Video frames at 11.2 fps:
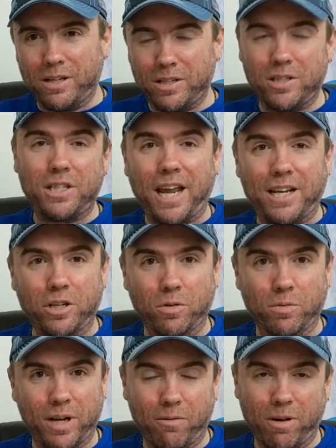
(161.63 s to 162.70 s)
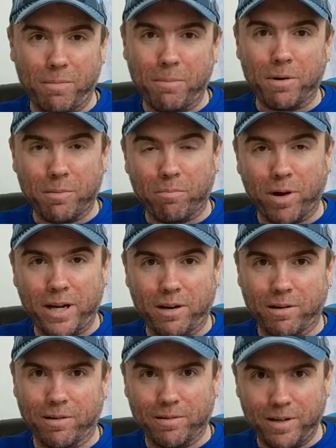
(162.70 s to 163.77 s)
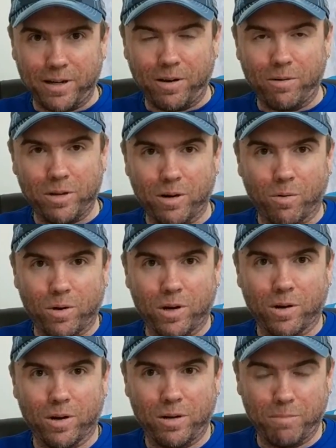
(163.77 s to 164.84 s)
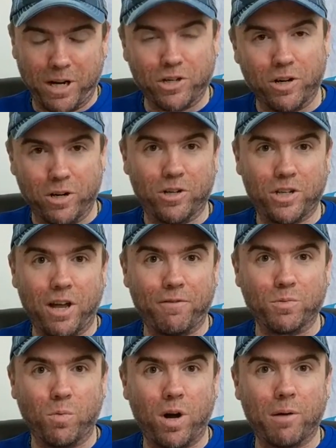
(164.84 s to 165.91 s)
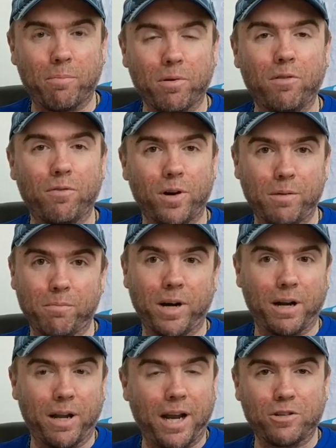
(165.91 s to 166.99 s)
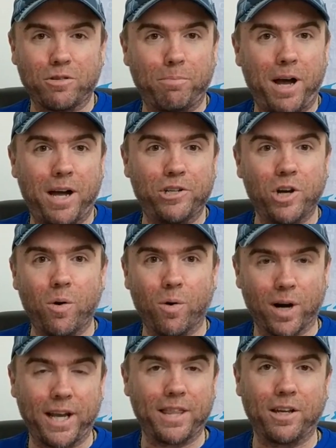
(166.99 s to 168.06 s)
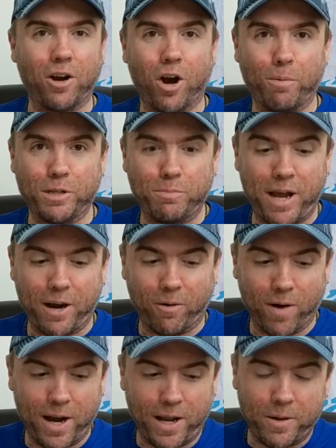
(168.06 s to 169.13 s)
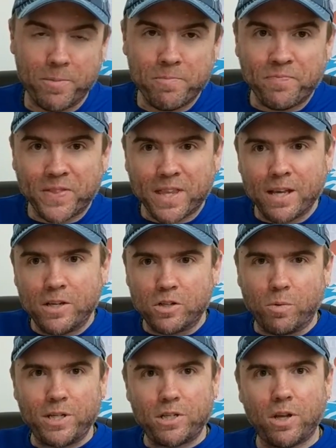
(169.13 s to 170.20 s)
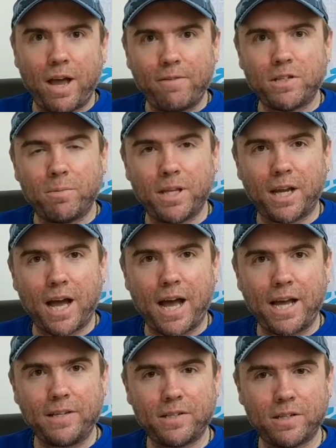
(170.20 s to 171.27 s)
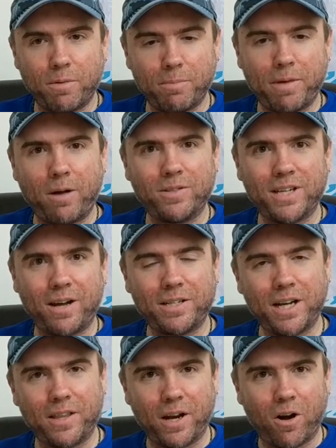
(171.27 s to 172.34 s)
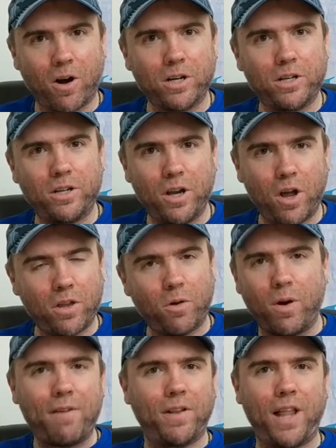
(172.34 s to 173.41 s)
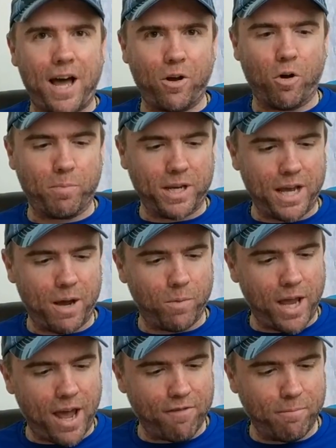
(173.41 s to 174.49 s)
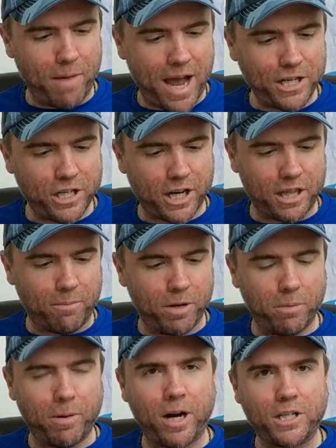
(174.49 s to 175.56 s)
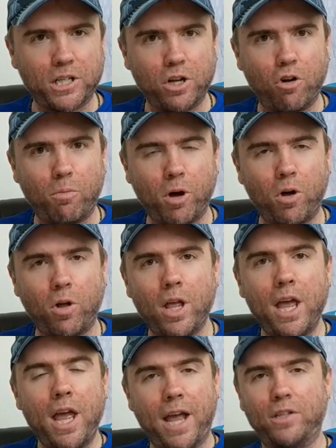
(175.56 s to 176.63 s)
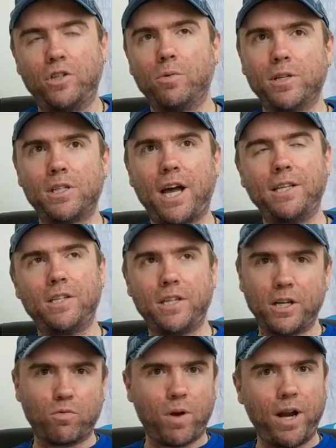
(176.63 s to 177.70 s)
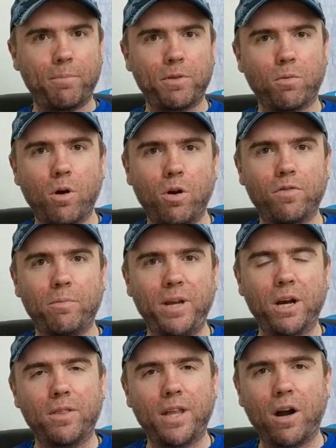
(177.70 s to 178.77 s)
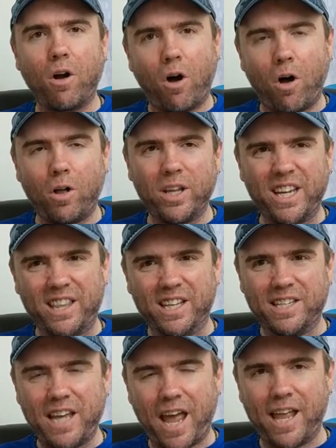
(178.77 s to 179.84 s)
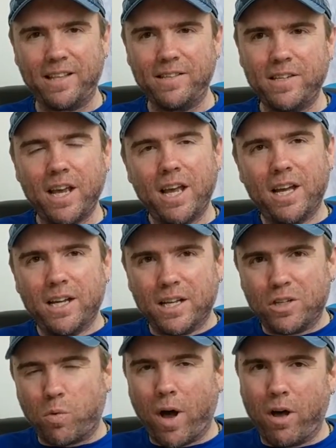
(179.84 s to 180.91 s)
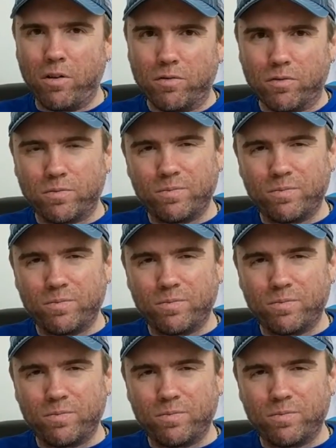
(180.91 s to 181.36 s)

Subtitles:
stay tuned and remember to bring your, make sure your stuff is waterproof or you bring an extra poncho or get the garbage bag ready. So we still have some of the guys, some of the mountains out there that don't have a lot open yet. We have Magic and the Middlebury Snowball and Suicide 6 right up the road from here. They're all in the 10s, 12